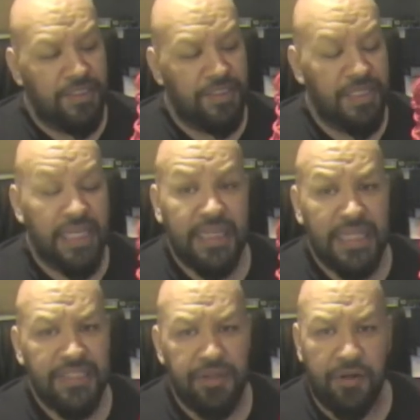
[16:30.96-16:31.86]
to get
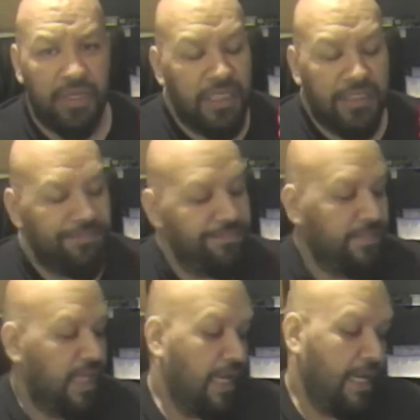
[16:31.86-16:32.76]
these early.
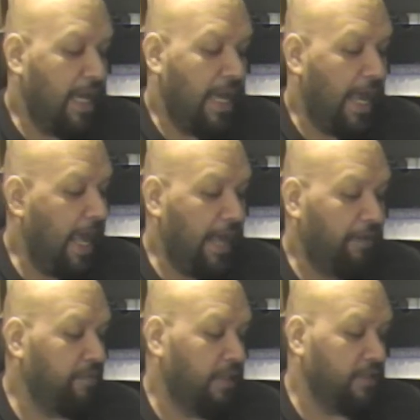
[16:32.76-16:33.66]
I
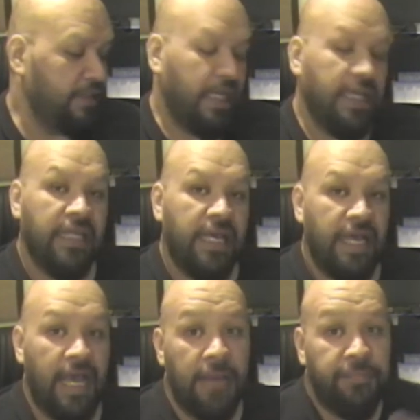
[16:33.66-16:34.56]
don't understand
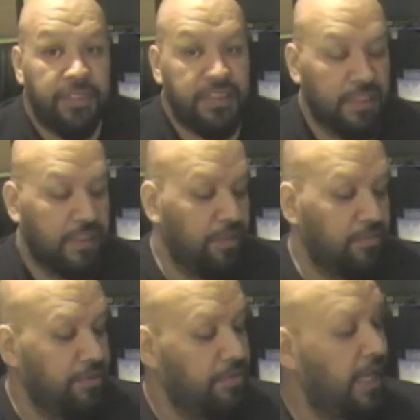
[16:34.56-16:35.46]
that. I personally don't
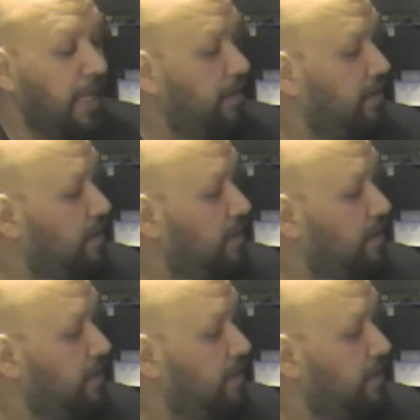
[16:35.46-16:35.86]
do that.